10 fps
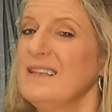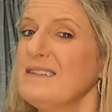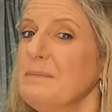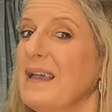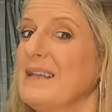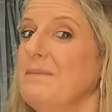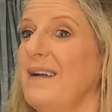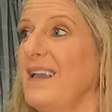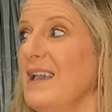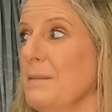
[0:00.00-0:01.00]
this made
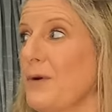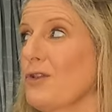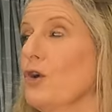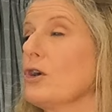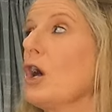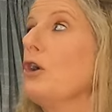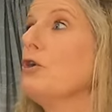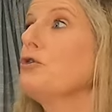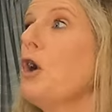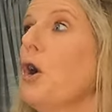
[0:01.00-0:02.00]
my camper look
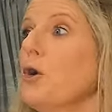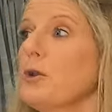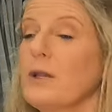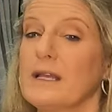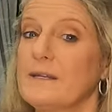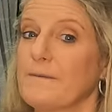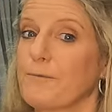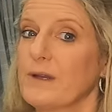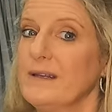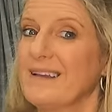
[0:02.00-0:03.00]
totally
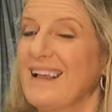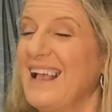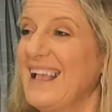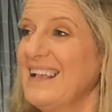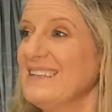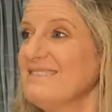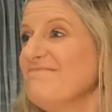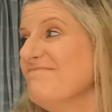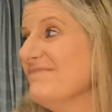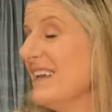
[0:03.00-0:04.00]
different, and
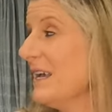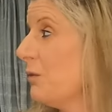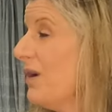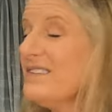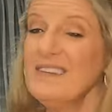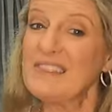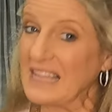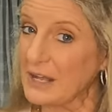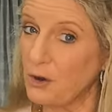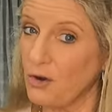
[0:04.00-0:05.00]
it wasn't that